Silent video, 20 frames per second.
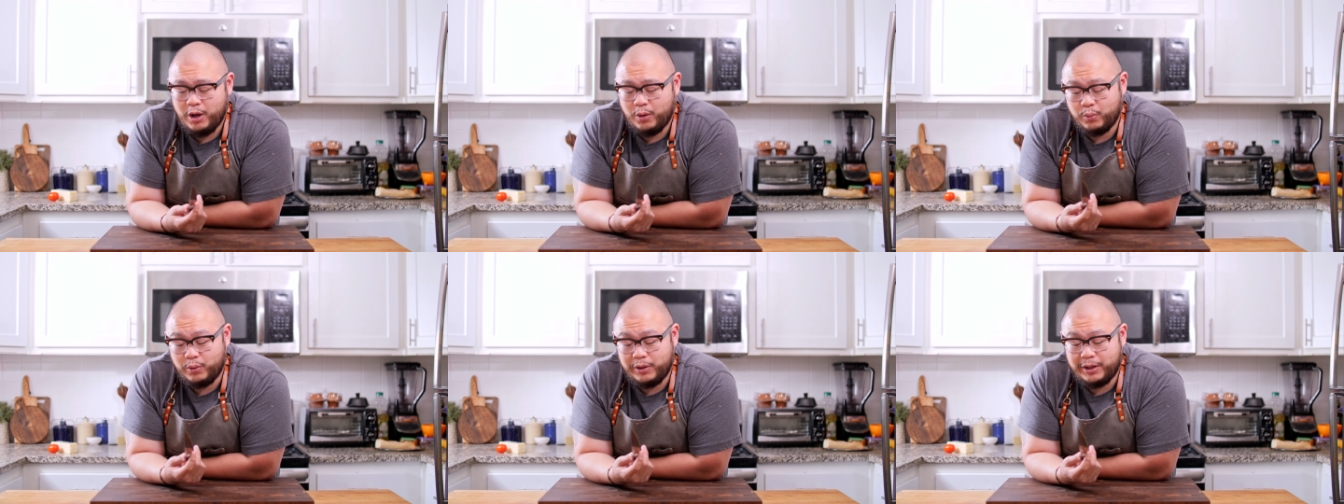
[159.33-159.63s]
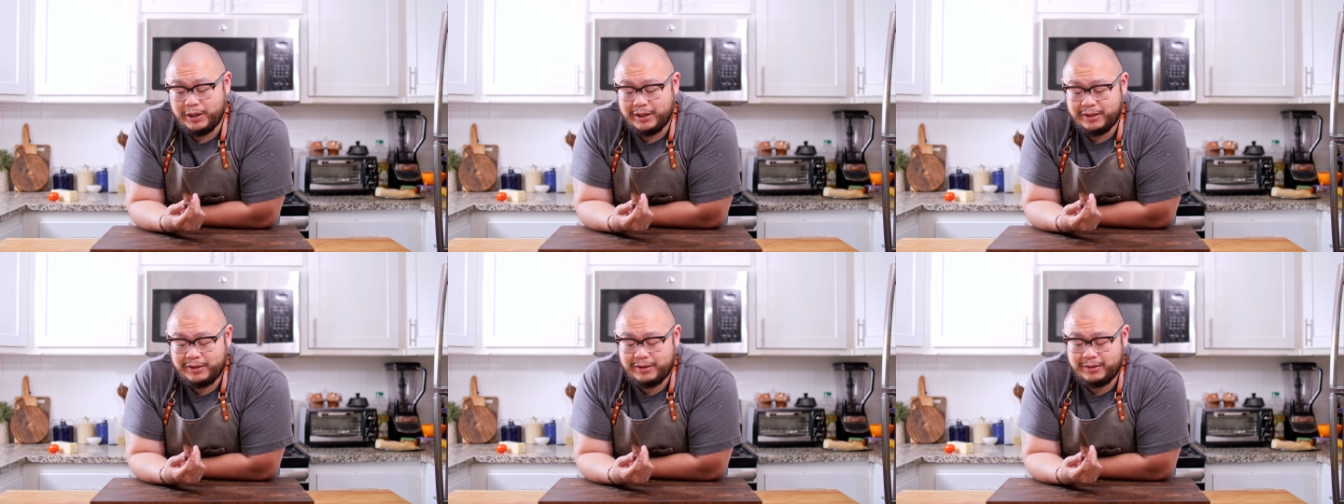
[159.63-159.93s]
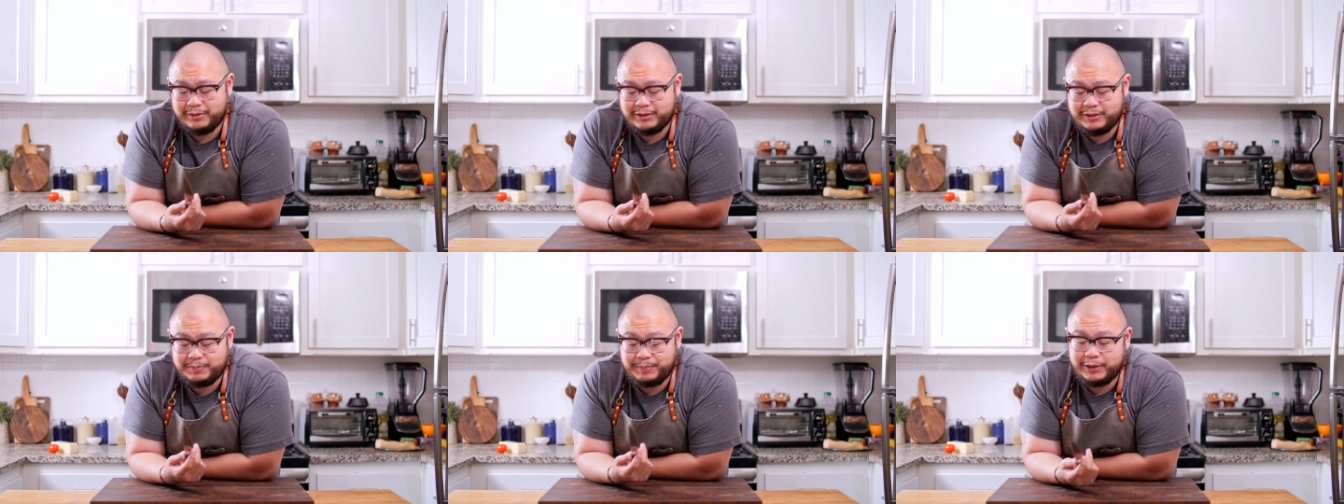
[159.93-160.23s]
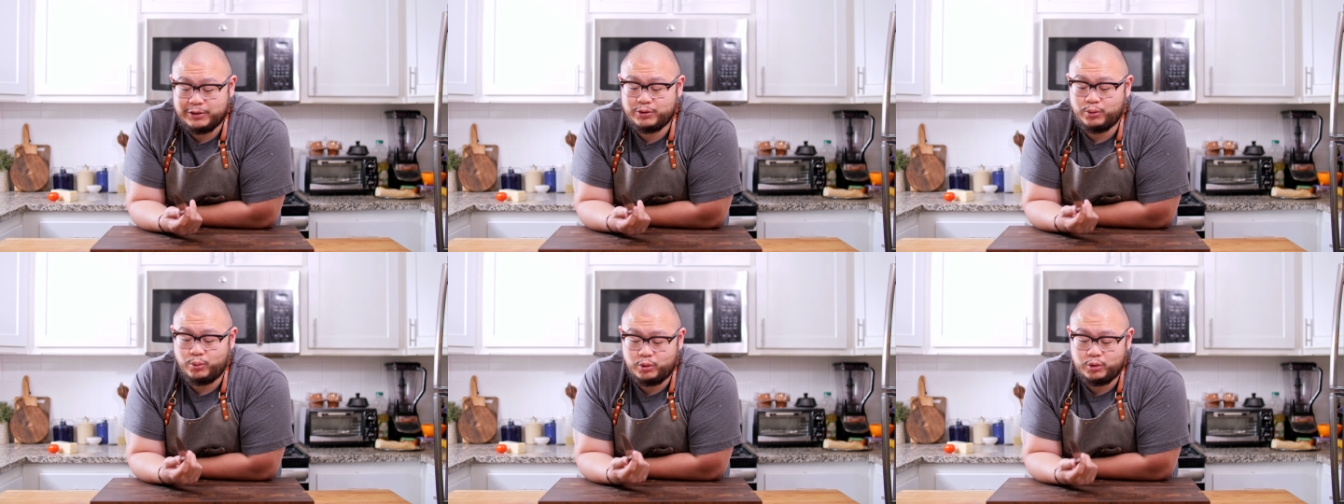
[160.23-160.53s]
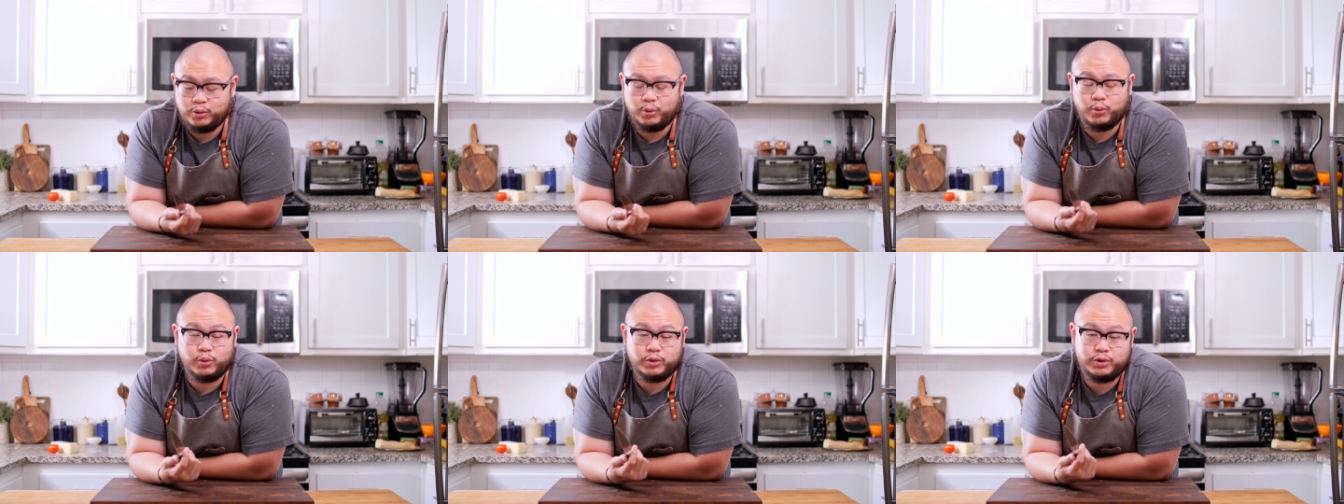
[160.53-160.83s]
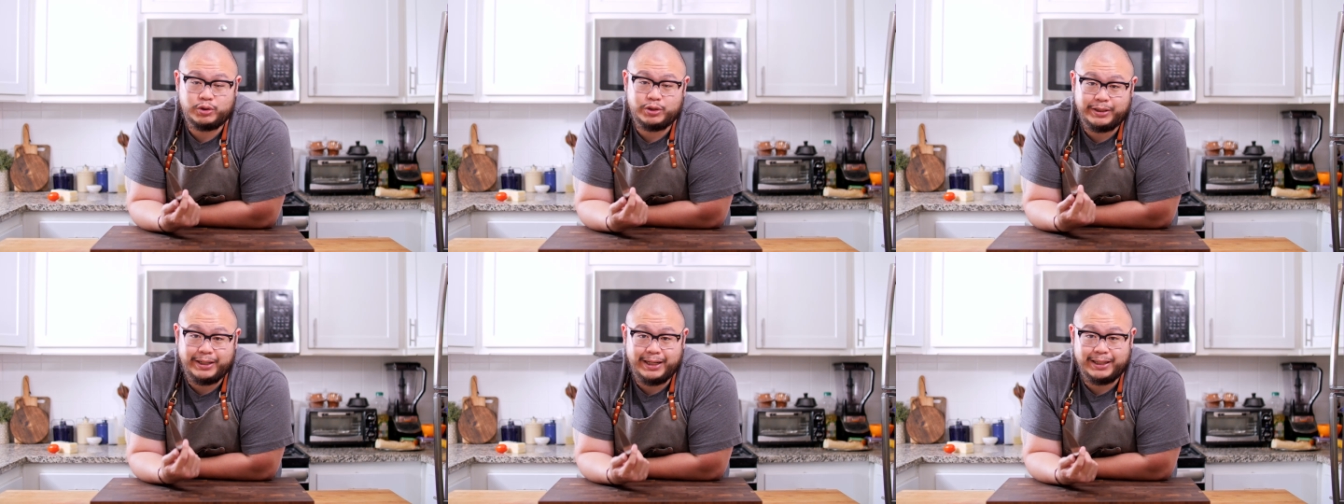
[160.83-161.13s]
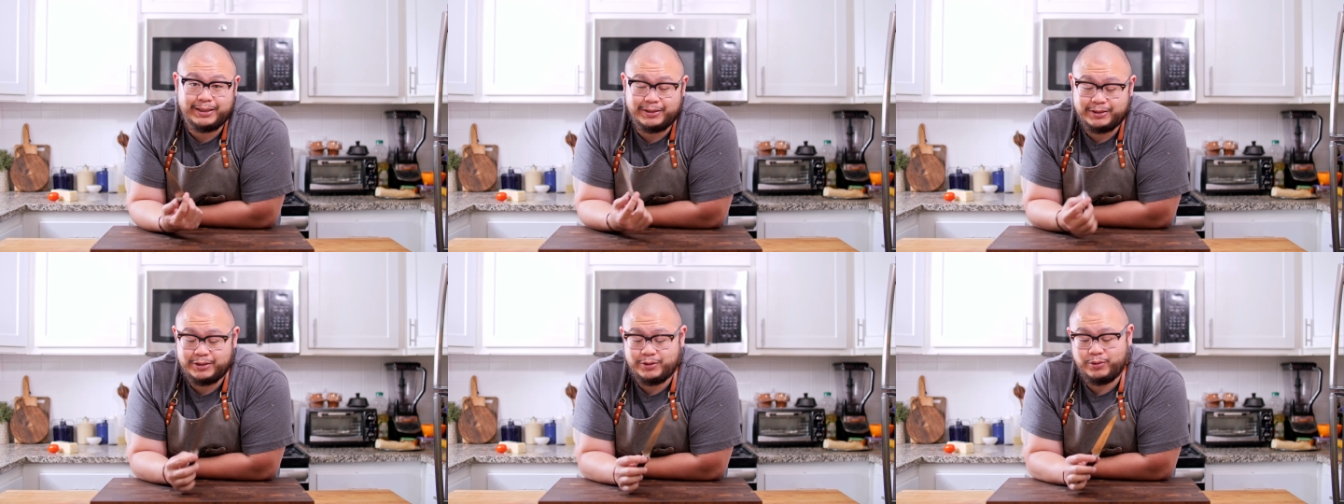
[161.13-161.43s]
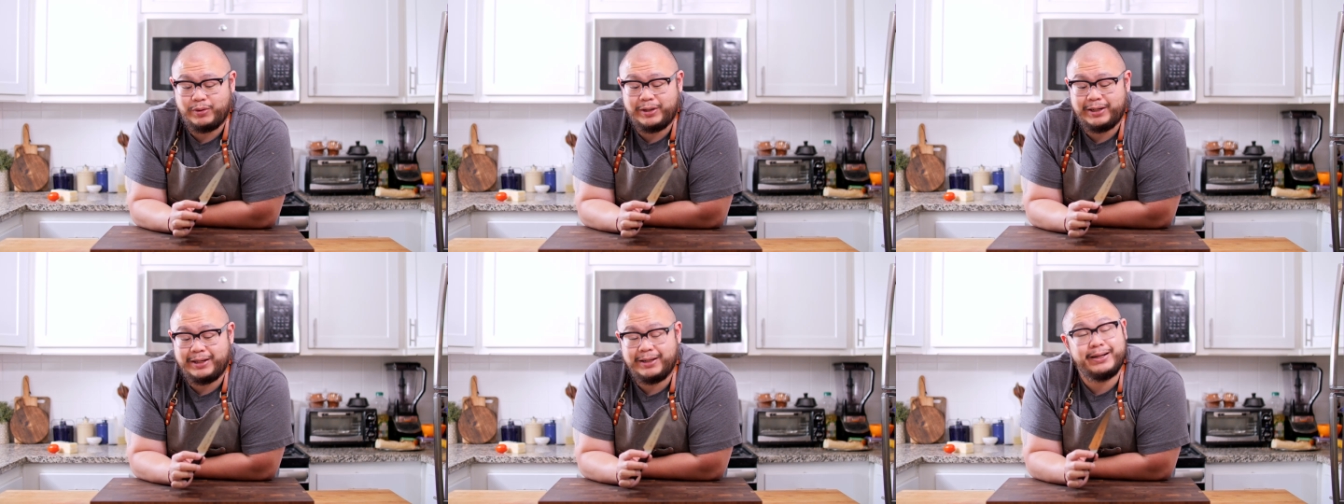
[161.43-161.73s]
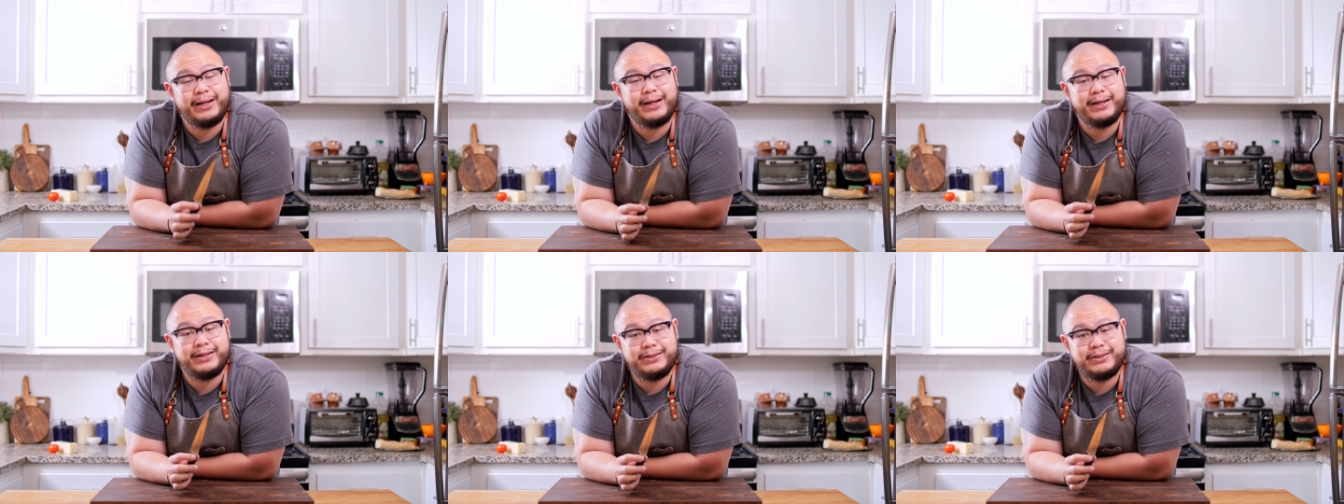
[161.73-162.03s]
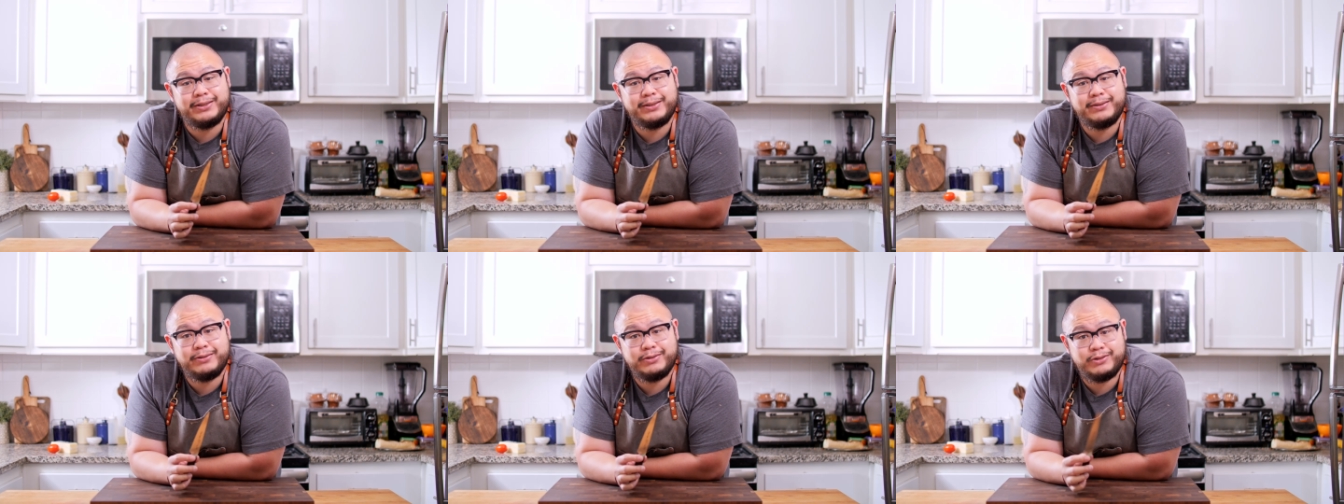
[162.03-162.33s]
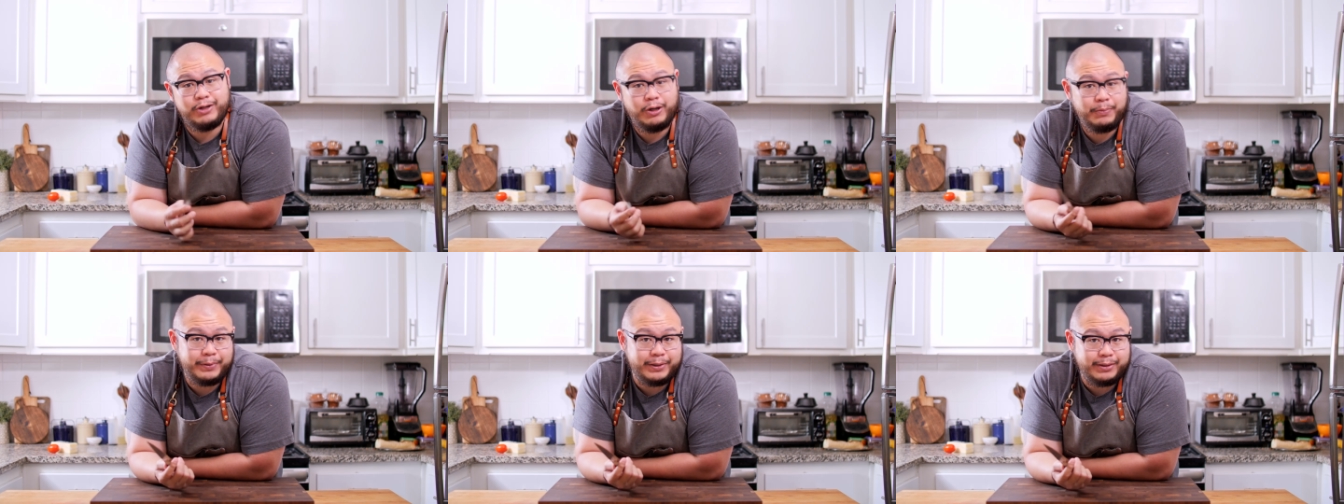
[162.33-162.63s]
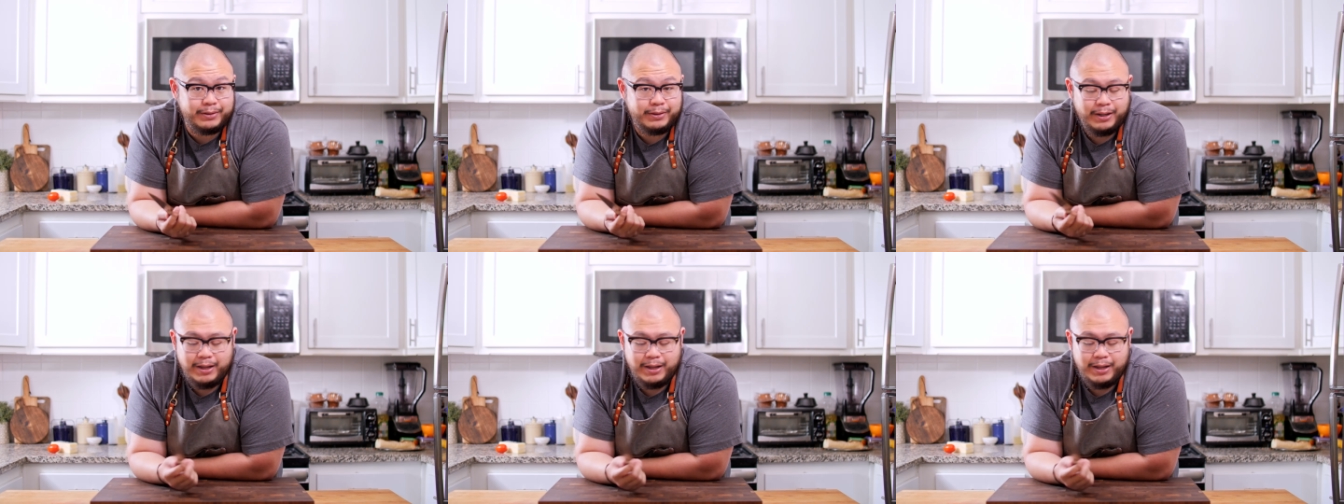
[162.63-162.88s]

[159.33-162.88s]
with special tools to get the serrated edge sharpened.